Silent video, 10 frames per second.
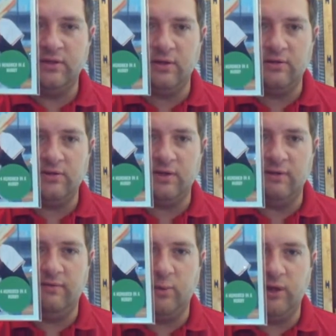So just
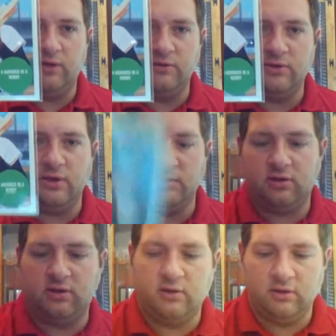love the way those look.
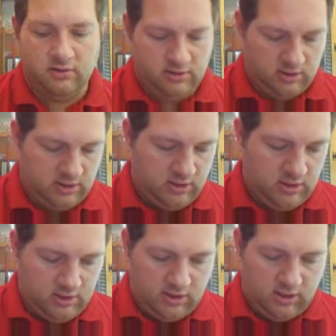
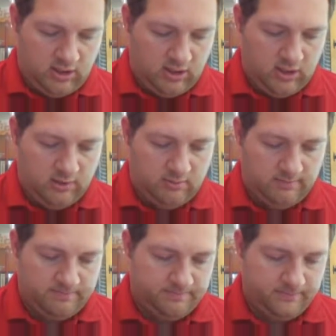I
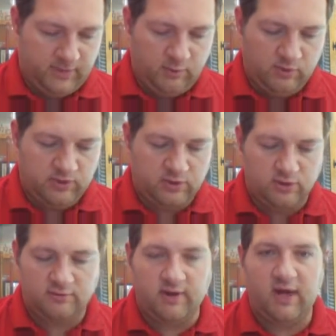wasn't
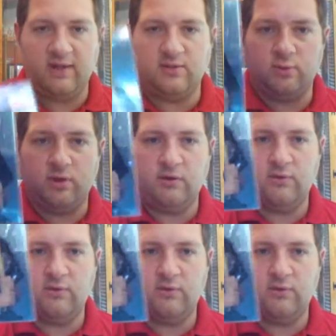sure if I had this one